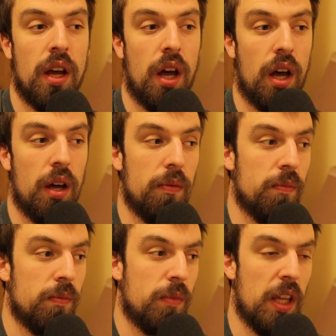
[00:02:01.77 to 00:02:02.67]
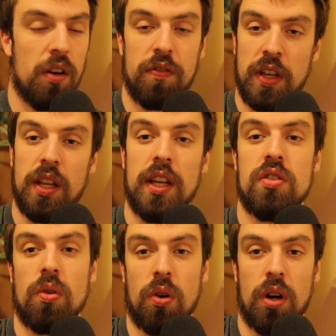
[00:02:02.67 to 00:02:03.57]
either
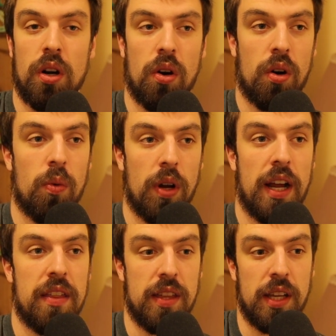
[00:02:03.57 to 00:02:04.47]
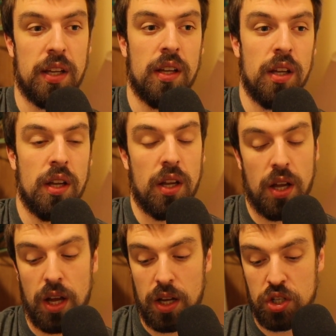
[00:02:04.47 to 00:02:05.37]
feelings or what I think
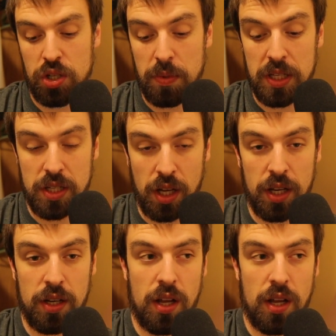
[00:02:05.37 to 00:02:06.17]
should be done.